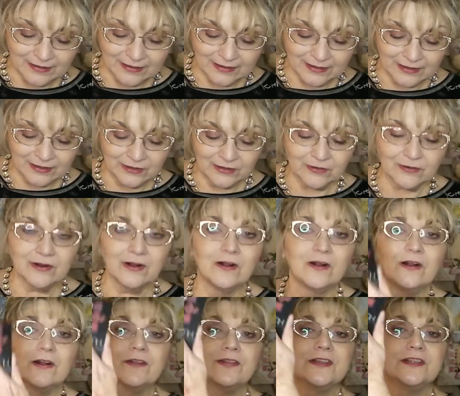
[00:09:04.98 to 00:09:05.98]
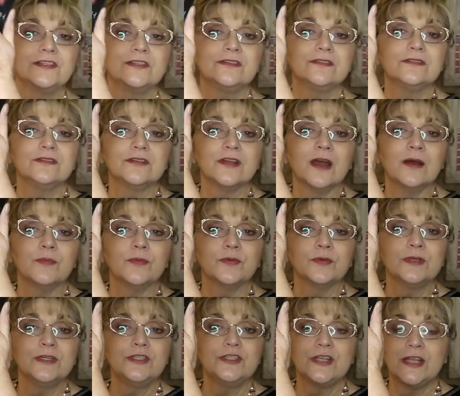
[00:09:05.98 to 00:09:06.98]
Here are the top
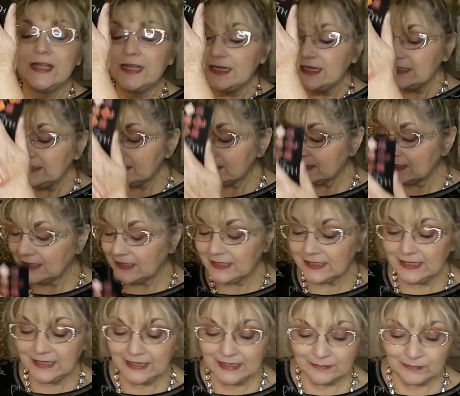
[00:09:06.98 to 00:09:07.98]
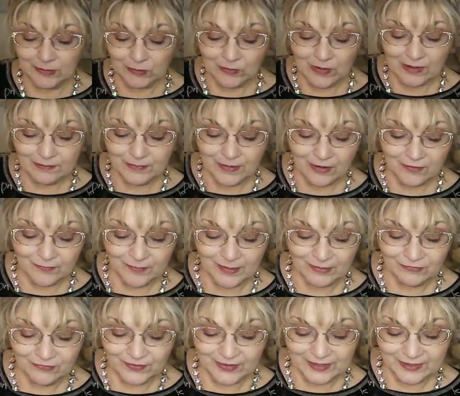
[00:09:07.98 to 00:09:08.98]
three shades. Let me wipe off my
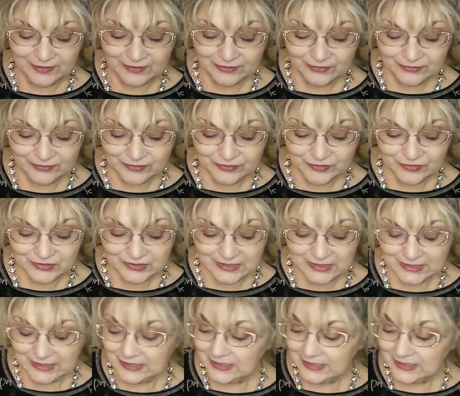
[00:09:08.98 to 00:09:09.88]
fingers